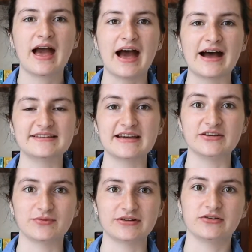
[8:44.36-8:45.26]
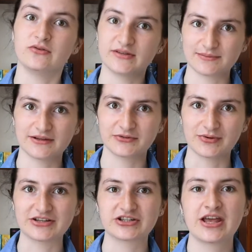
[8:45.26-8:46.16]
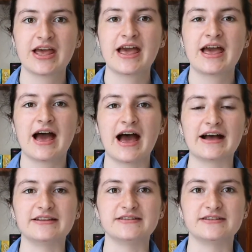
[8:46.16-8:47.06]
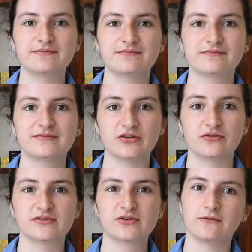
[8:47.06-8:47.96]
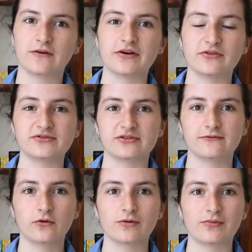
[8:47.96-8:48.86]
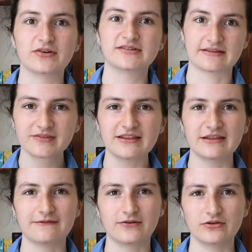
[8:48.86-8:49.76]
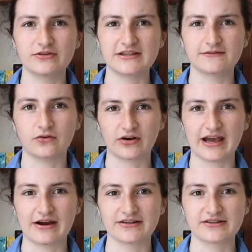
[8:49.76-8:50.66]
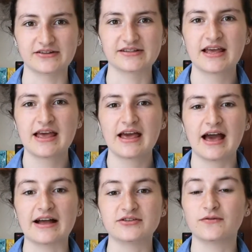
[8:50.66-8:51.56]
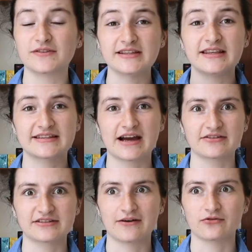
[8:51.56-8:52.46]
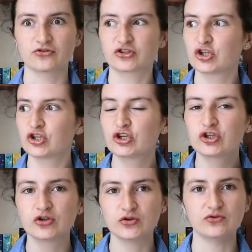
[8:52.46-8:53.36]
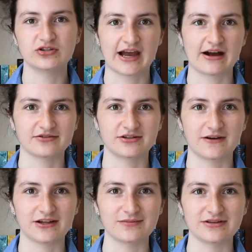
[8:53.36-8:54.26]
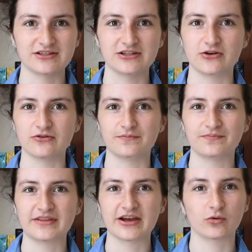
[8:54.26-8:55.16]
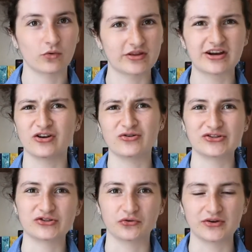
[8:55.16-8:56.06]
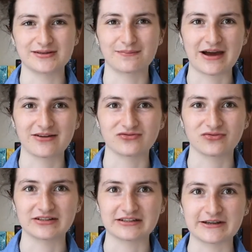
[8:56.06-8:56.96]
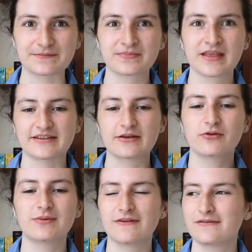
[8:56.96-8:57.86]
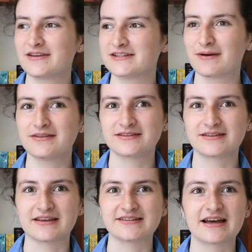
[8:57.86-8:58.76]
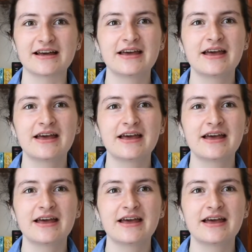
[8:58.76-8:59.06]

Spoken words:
and Aedwin, who is the Bloodwitch. And so far those are the four books that they follow, these four characters. And obviously these characters have got huge character development, you know, they're who the story's about, really. And I think one of my favourite things about this thing is that